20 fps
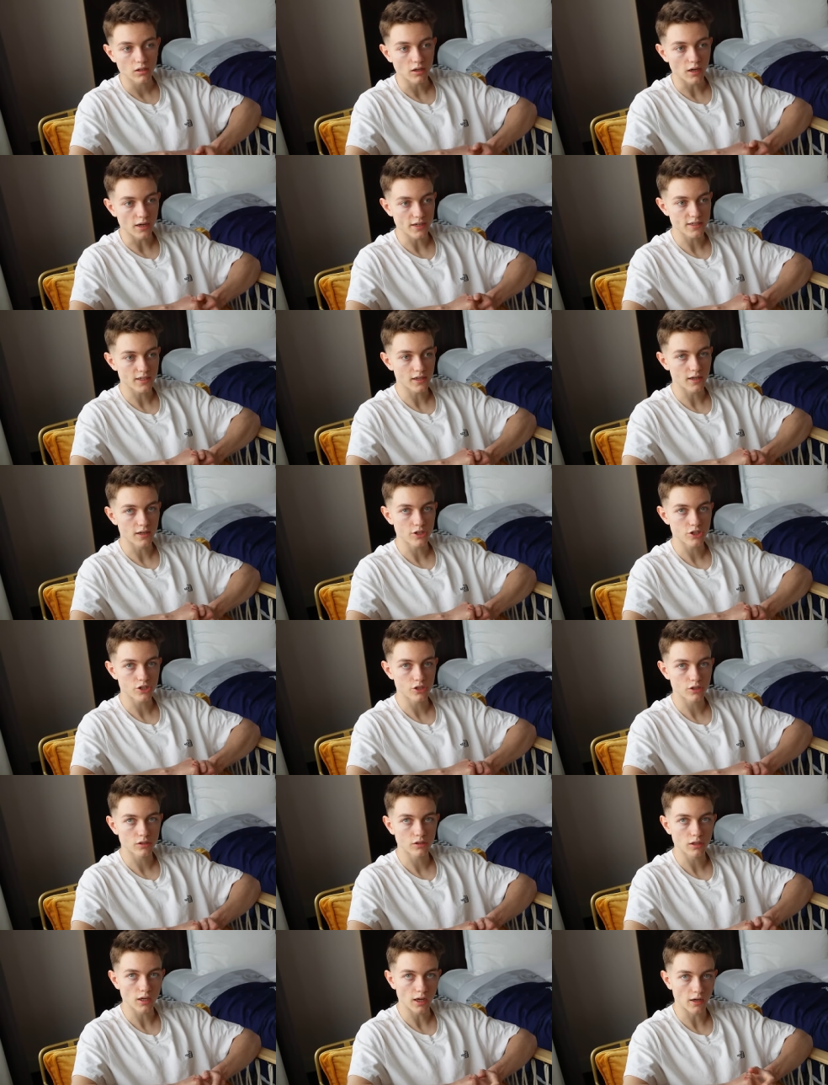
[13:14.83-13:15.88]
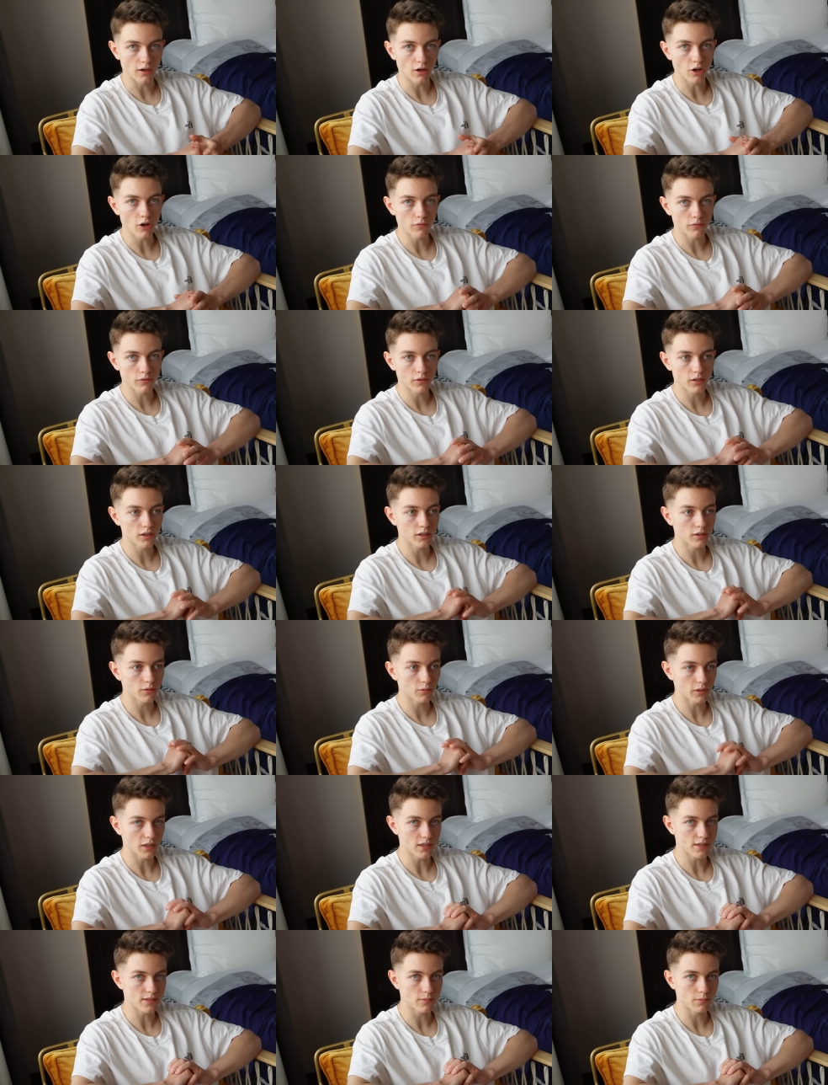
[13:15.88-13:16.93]
isolation and hopefully we
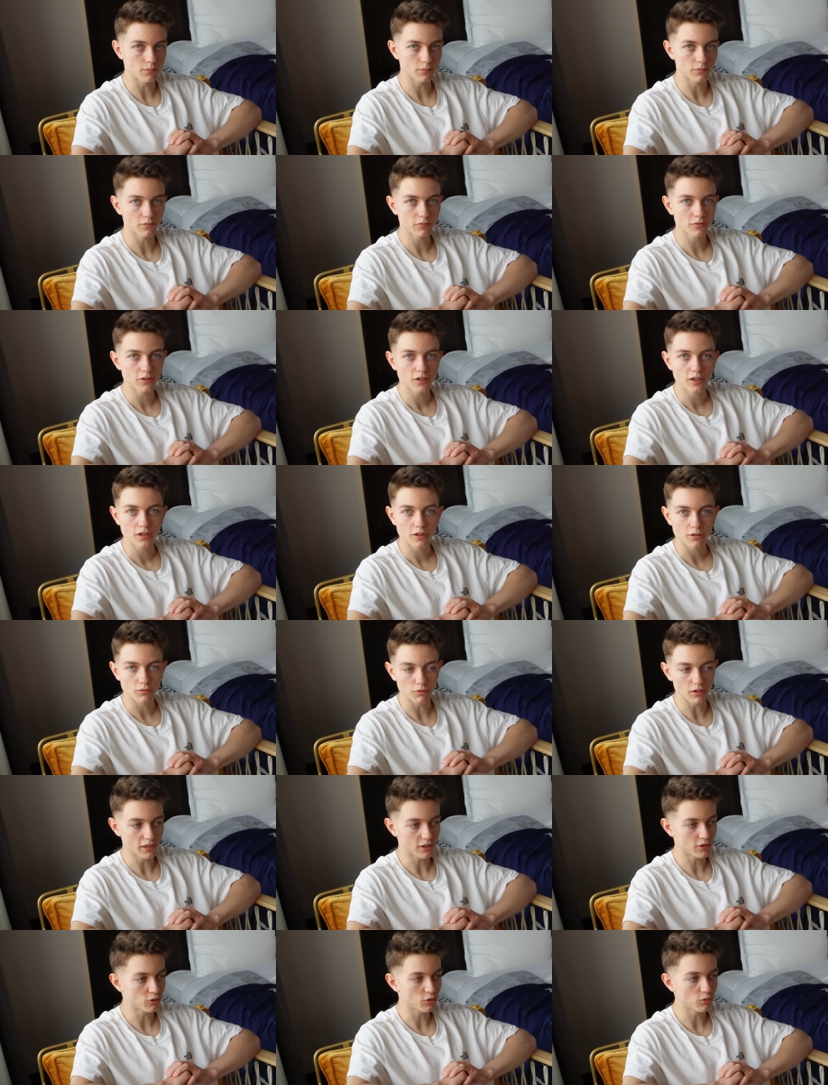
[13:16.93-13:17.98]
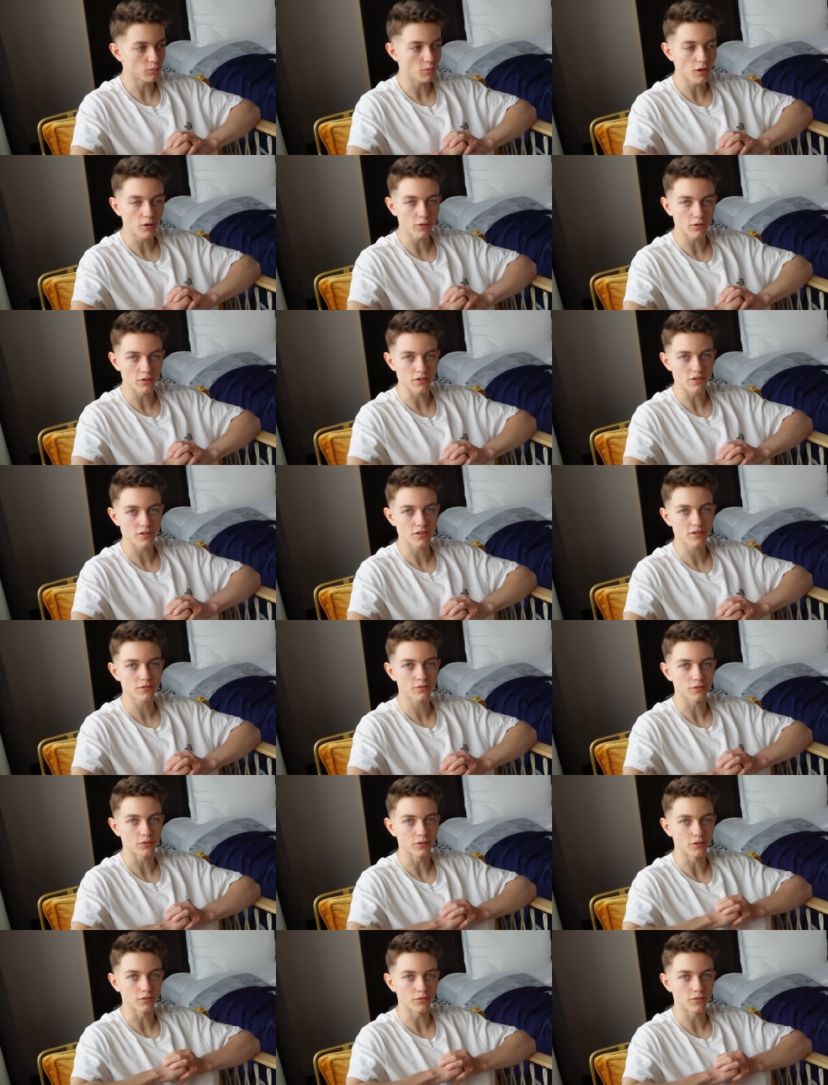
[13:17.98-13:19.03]
get some really cool boulders
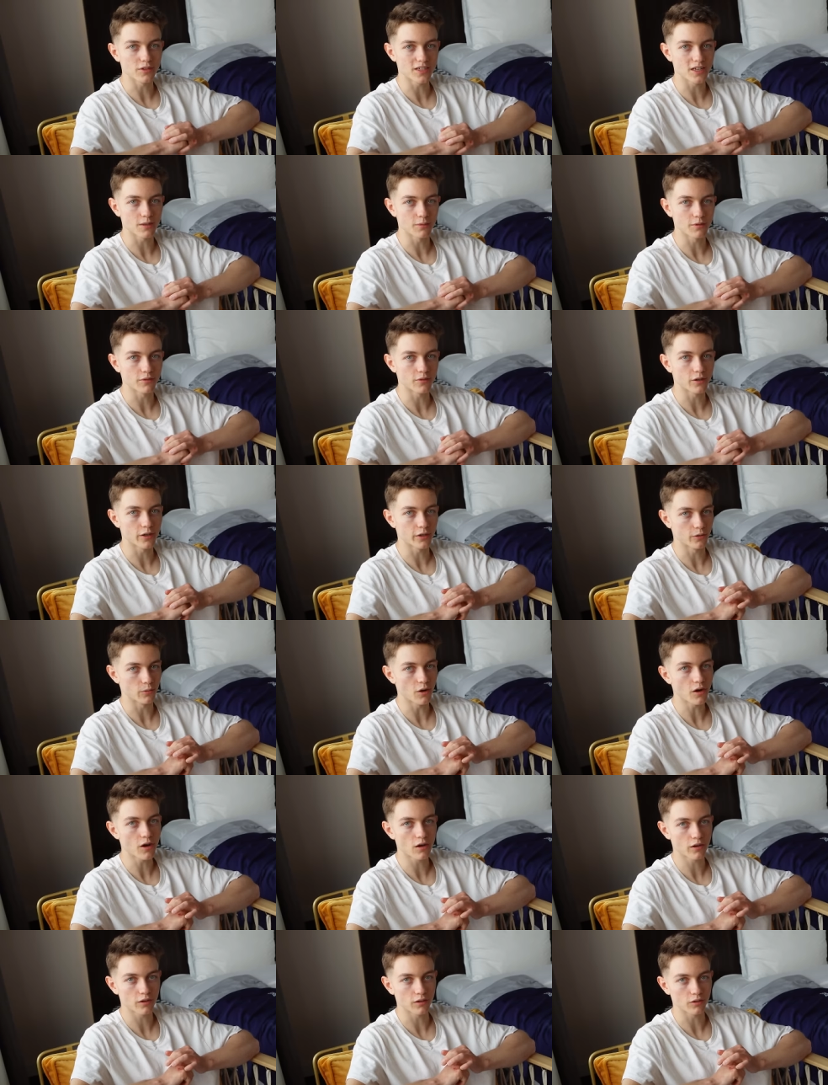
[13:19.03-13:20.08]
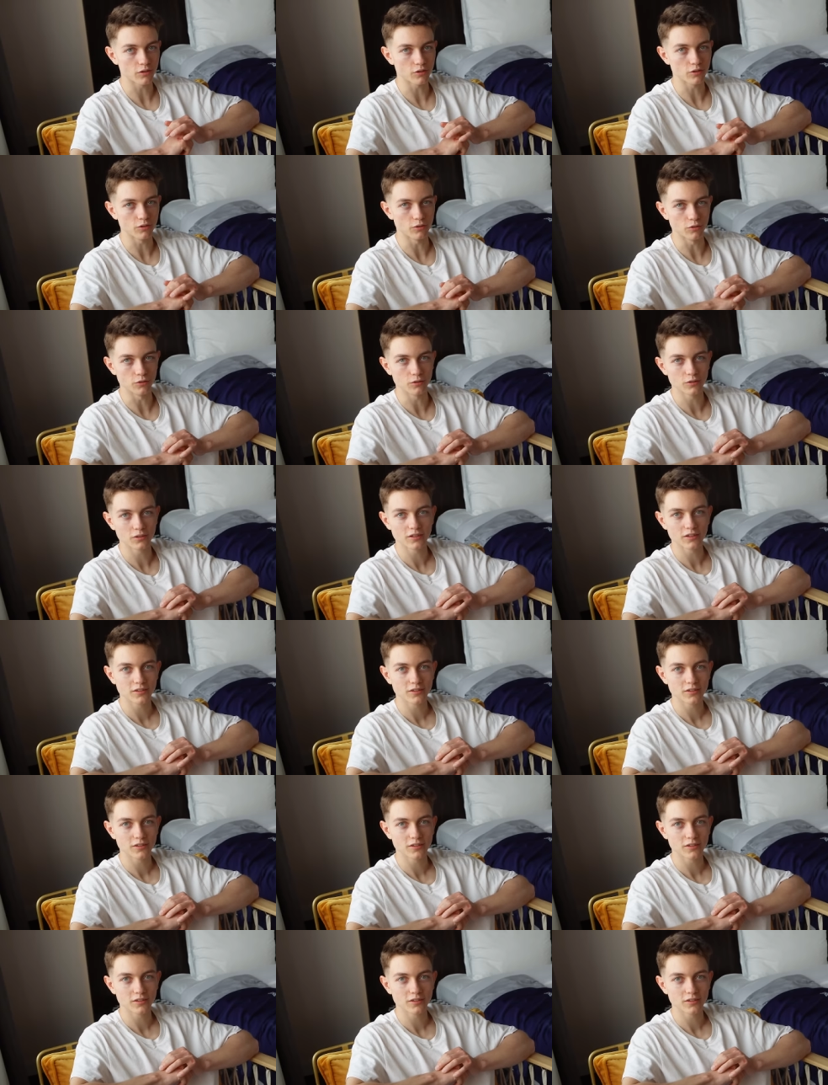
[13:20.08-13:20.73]
for, for semi-final, hard and cool.